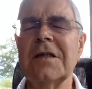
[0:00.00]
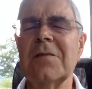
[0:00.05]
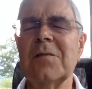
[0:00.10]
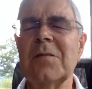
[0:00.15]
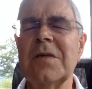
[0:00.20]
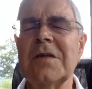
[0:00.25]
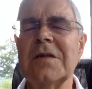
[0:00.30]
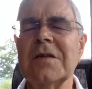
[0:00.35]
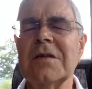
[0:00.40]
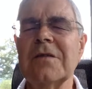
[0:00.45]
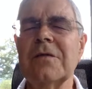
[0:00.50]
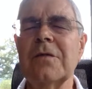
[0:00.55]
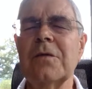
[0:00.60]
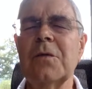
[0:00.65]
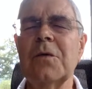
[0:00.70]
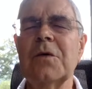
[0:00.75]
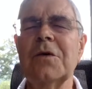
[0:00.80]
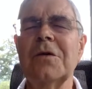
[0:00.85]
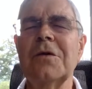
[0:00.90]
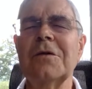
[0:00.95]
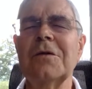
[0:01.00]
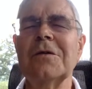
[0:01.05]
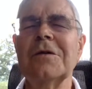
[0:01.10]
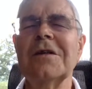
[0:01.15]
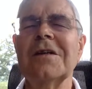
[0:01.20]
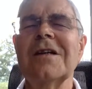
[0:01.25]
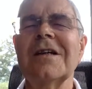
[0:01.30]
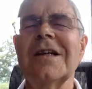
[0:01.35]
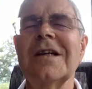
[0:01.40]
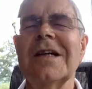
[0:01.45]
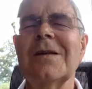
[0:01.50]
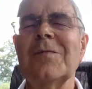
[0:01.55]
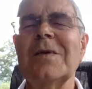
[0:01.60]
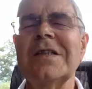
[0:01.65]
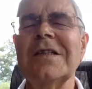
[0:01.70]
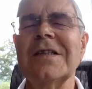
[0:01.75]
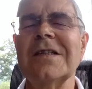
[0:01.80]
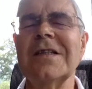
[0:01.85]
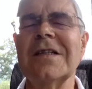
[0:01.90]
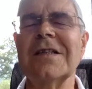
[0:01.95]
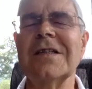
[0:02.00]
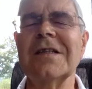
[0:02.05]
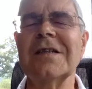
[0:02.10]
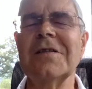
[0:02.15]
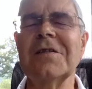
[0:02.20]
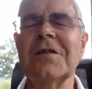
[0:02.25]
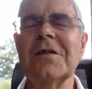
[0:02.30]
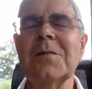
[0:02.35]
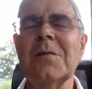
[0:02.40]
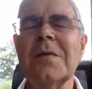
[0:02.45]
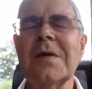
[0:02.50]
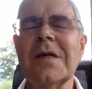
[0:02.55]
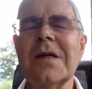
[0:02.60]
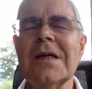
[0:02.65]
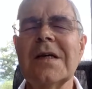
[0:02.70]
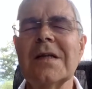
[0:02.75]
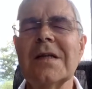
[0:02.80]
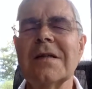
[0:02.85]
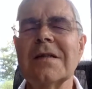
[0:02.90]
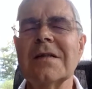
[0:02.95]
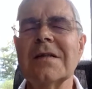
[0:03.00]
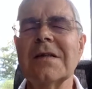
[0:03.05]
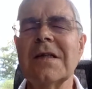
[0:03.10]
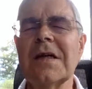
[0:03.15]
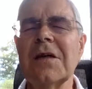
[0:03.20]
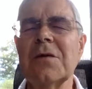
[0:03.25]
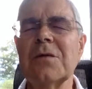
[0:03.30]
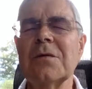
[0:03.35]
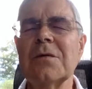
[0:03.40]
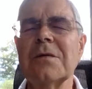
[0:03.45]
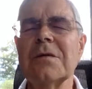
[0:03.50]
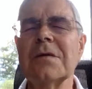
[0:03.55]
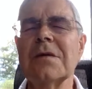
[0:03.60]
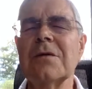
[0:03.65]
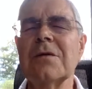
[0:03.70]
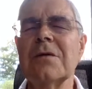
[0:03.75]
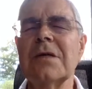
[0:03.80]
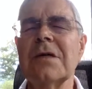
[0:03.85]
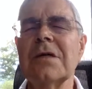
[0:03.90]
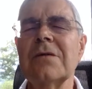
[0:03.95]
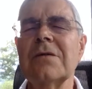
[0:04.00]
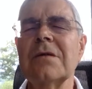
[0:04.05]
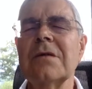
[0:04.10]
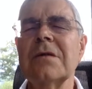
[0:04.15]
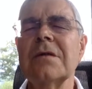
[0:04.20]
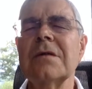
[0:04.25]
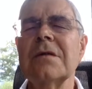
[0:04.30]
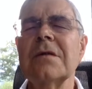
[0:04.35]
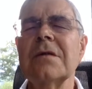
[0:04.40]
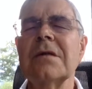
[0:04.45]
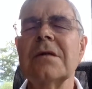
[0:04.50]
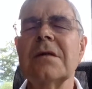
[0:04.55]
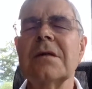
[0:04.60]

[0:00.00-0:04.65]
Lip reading: in bits of the world, a bit at a time. The sounds around us.